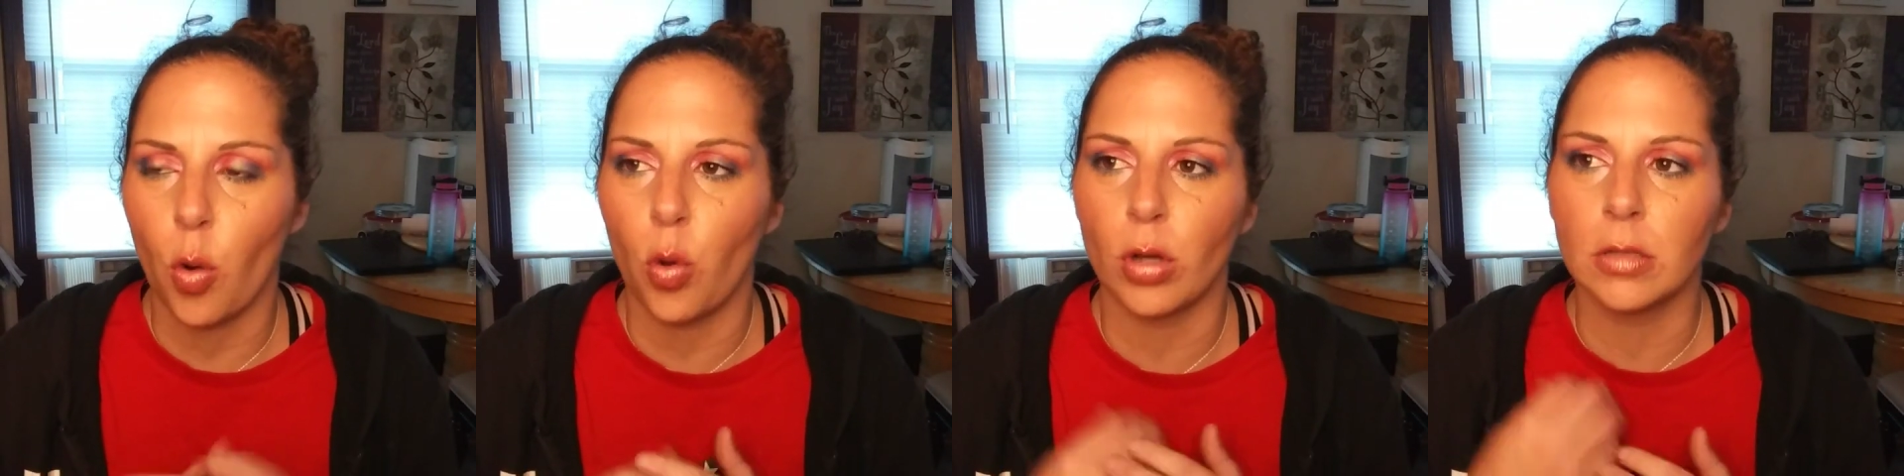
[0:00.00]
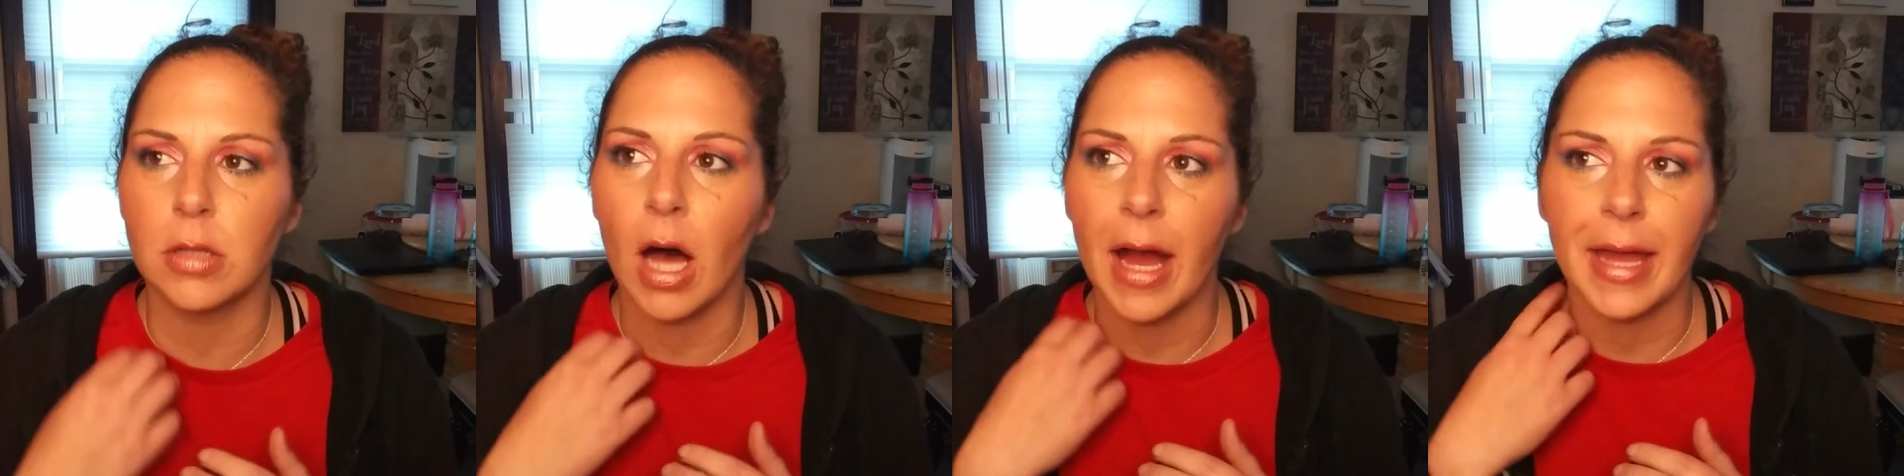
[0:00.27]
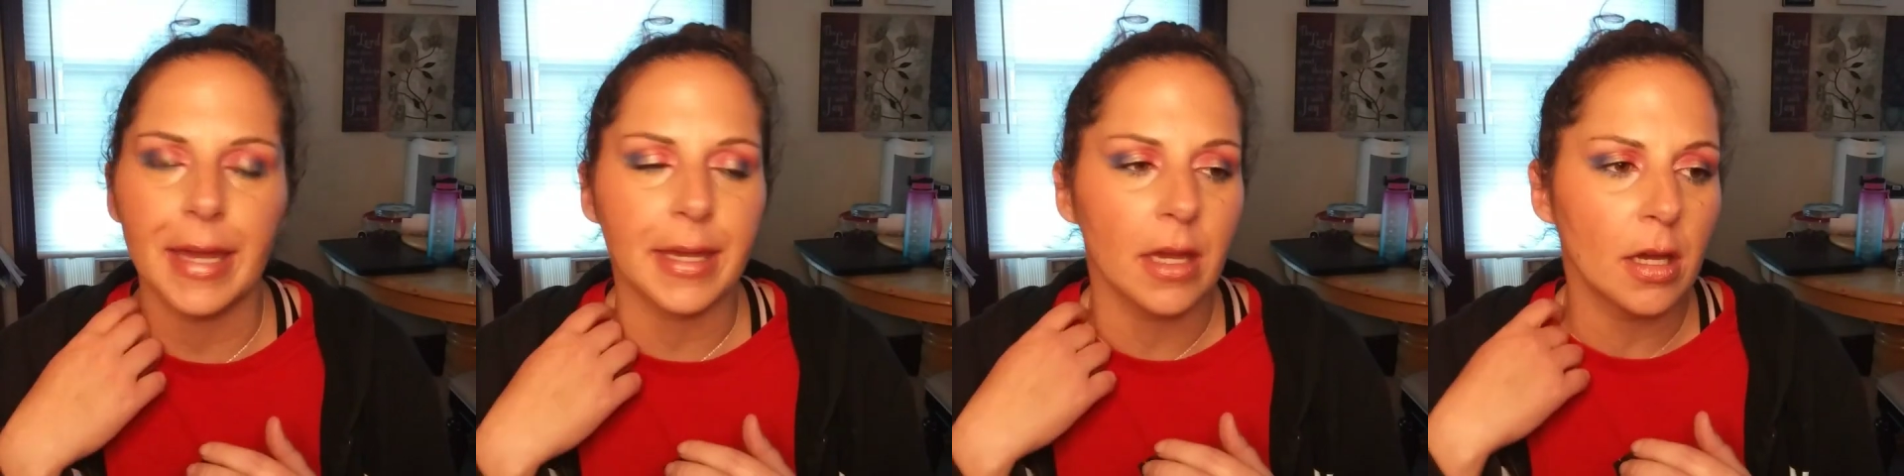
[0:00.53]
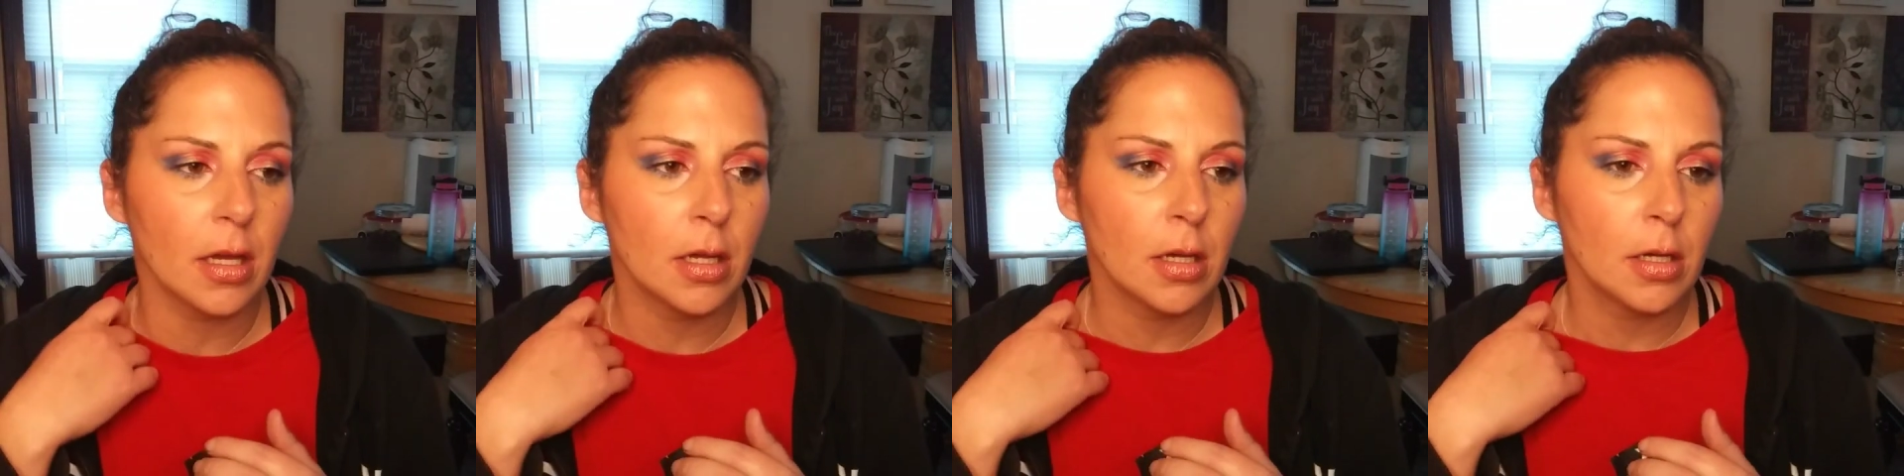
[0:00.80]
or like,
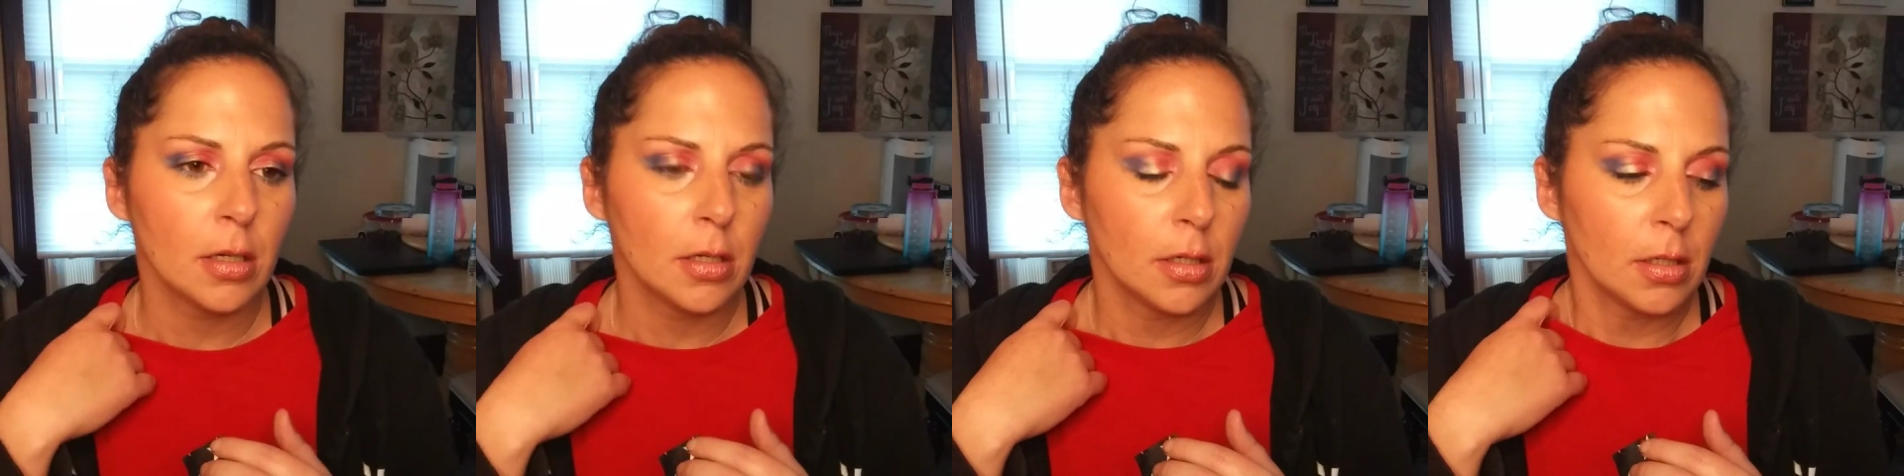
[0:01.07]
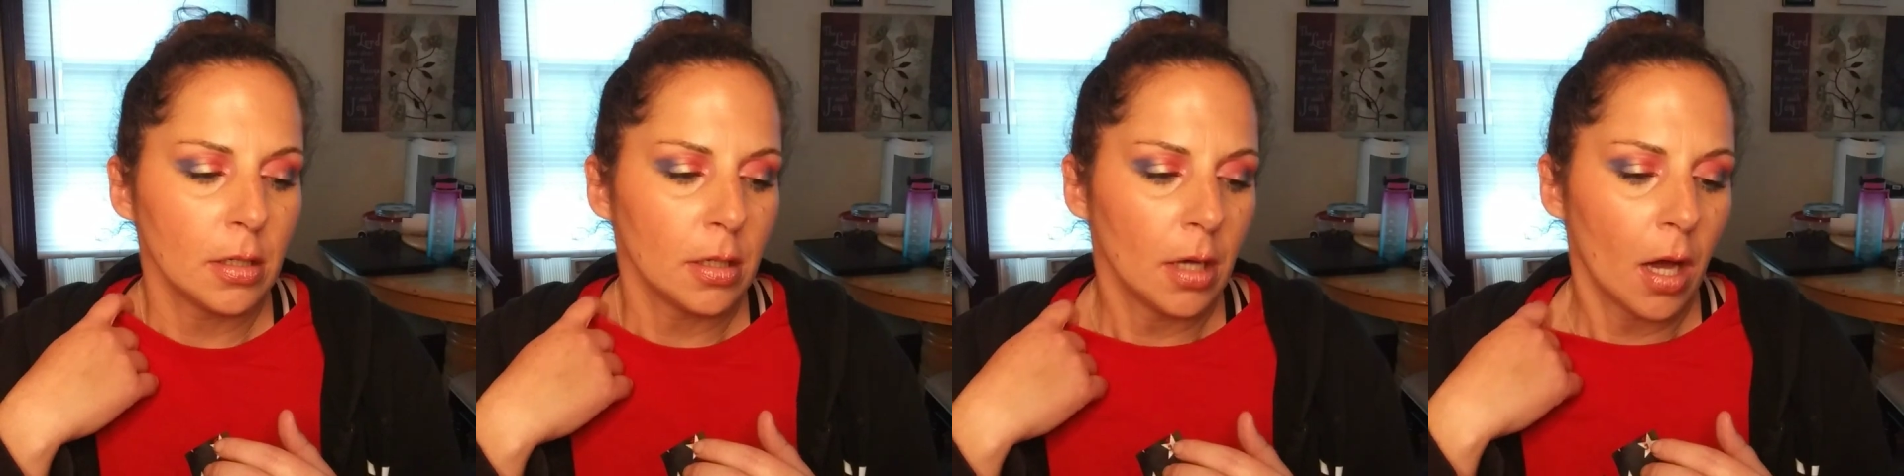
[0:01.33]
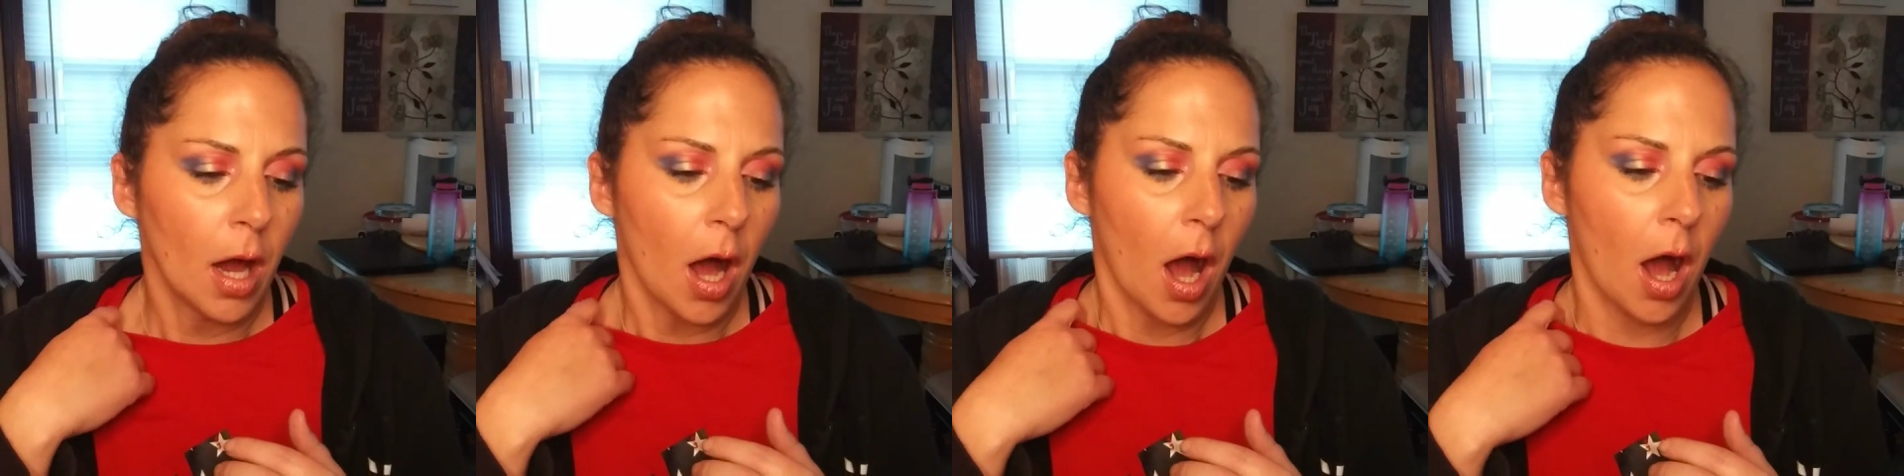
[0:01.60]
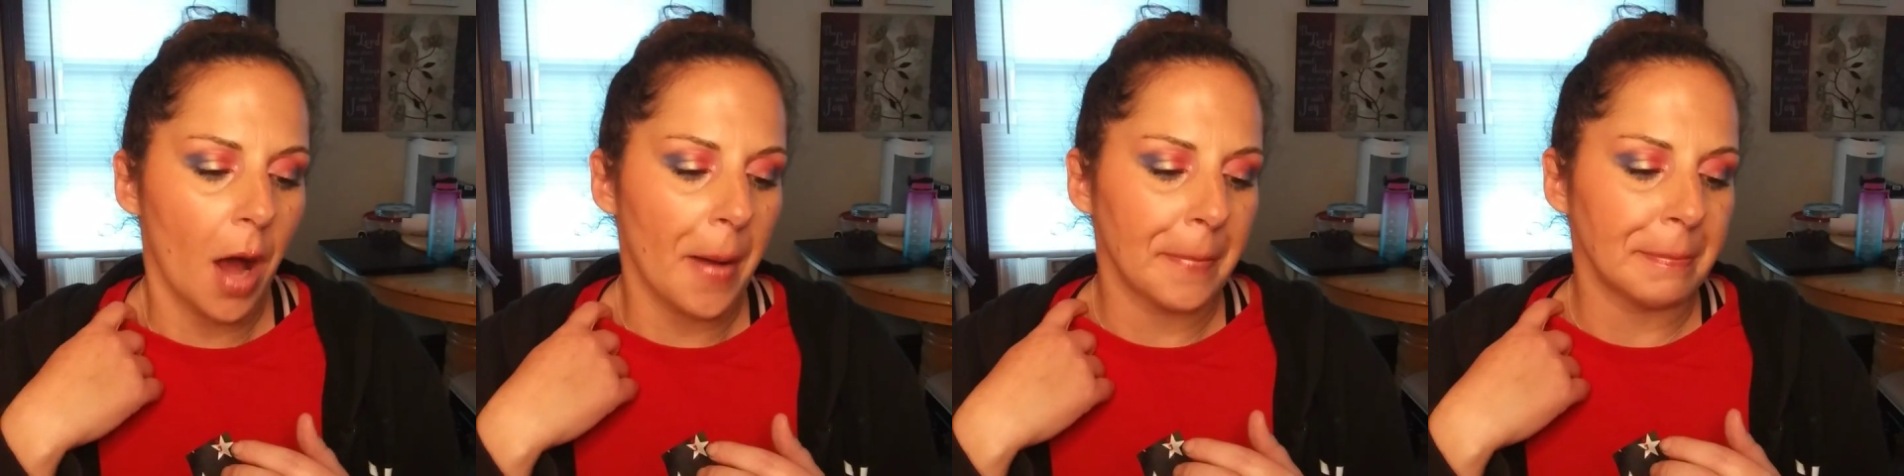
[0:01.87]

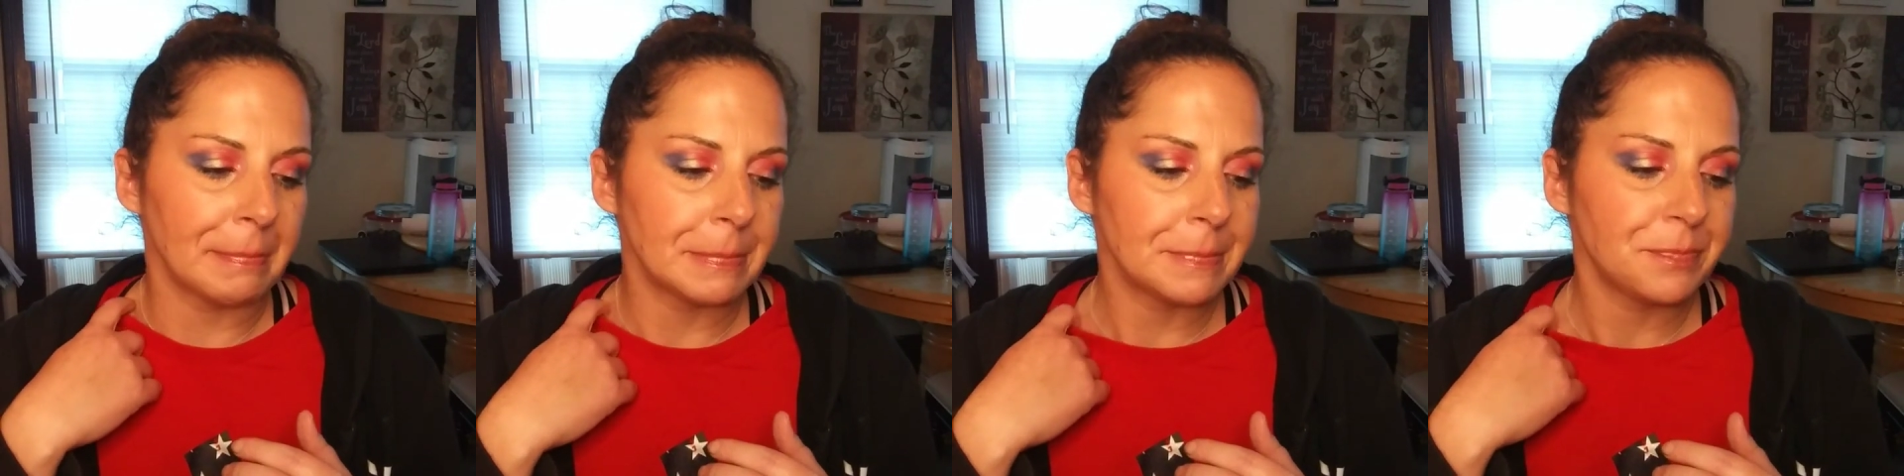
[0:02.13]
um,